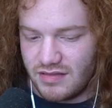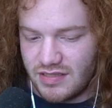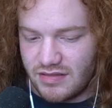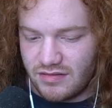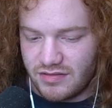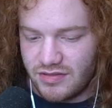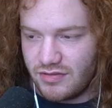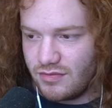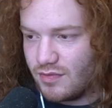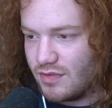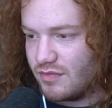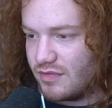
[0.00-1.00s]
Zero two
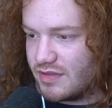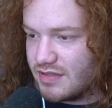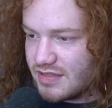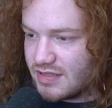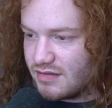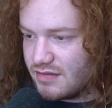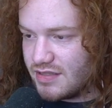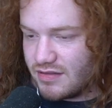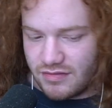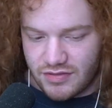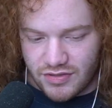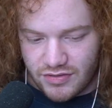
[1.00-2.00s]
one one
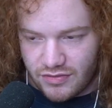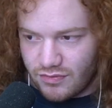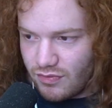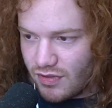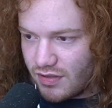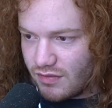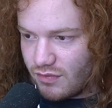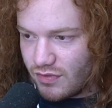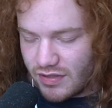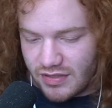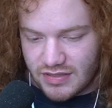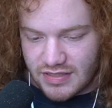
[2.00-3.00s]
zero two one
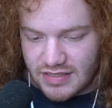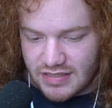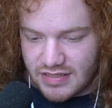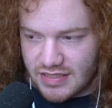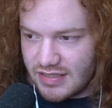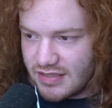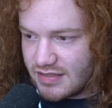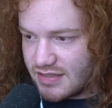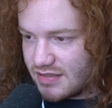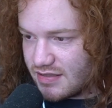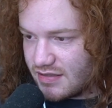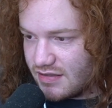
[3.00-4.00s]
one
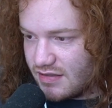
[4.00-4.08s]
six.